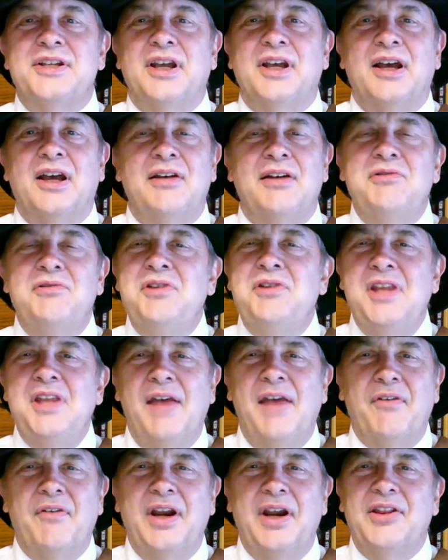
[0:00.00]
uh,
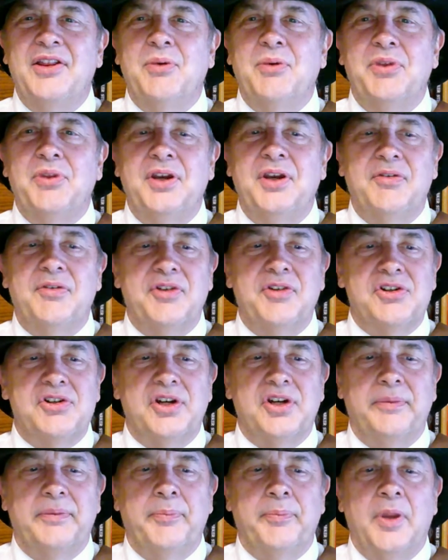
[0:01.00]
never anything with the
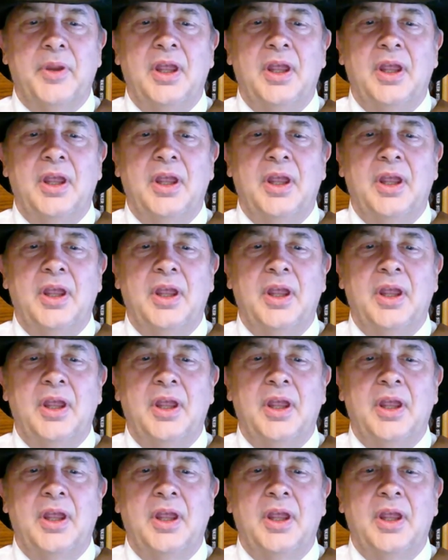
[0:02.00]
Inquisition.